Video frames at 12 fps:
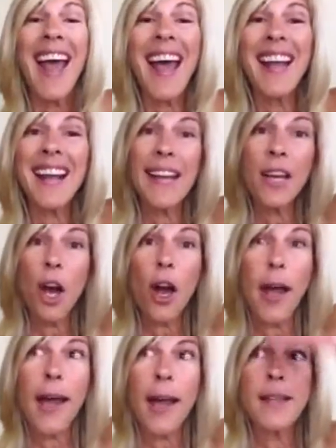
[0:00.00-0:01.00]
I click
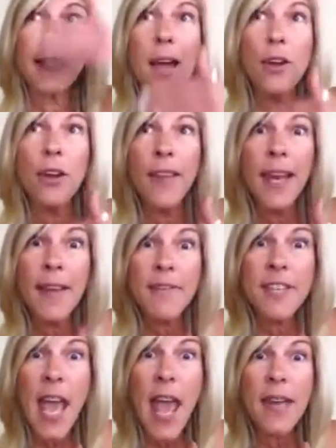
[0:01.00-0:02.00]
down on the
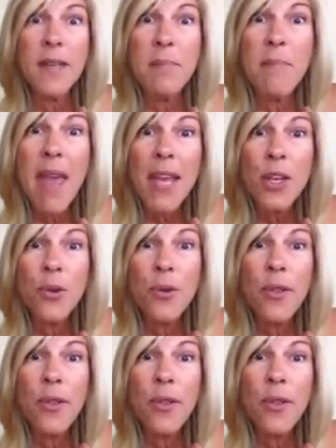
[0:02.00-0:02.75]
left-hand menu.